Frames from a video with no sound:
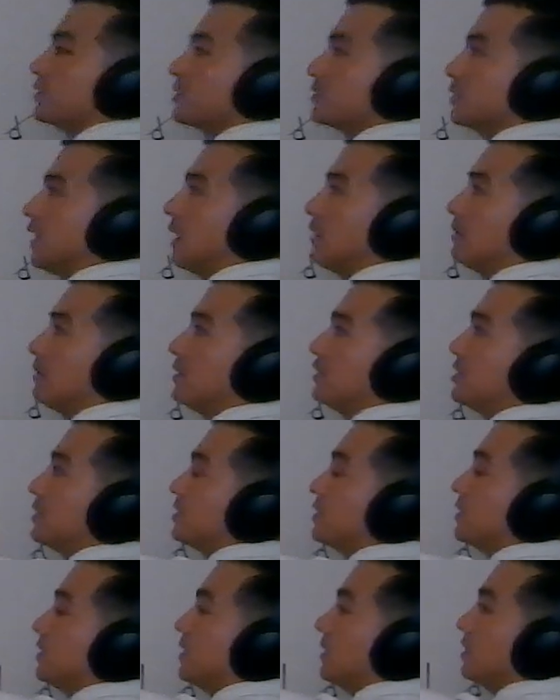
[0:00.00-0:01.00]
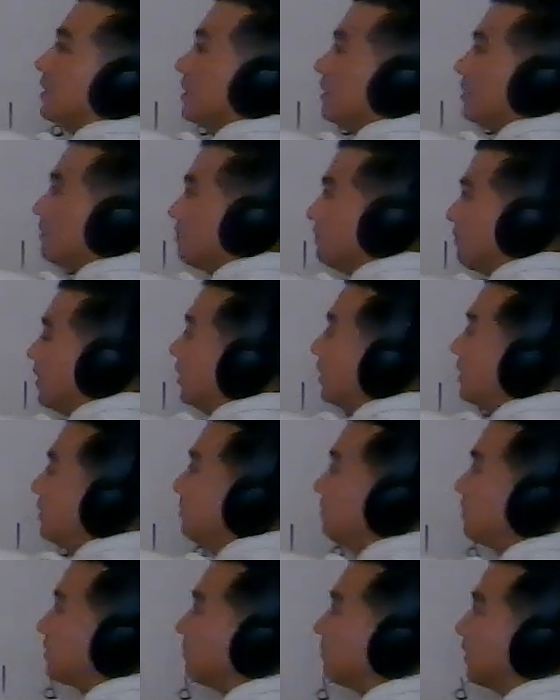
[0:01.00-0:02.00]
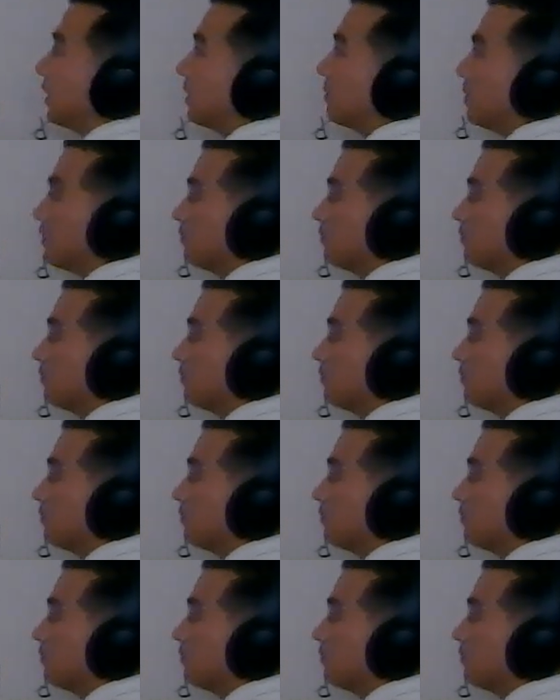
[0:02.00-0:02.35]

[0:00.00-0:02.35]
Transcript: So now we just did volume divided by